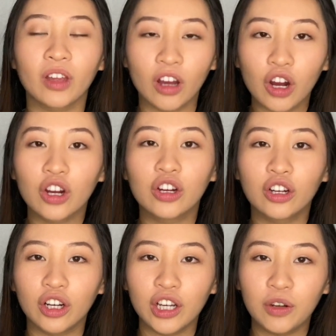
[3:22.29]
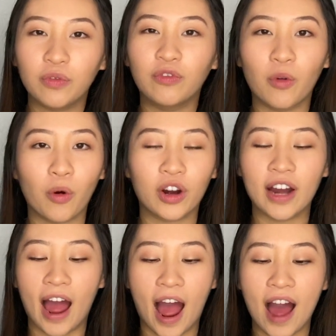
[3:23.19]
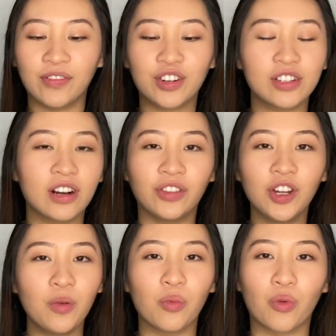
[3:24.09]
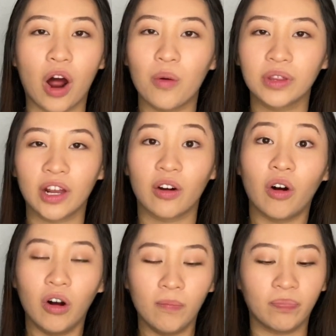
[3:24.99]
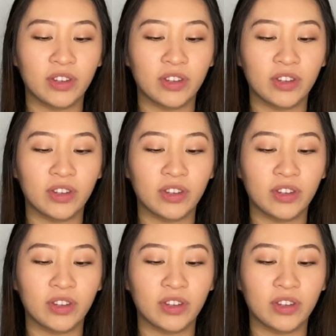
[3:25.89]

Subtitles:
a good 4.5. There's nothing wrong with it at all.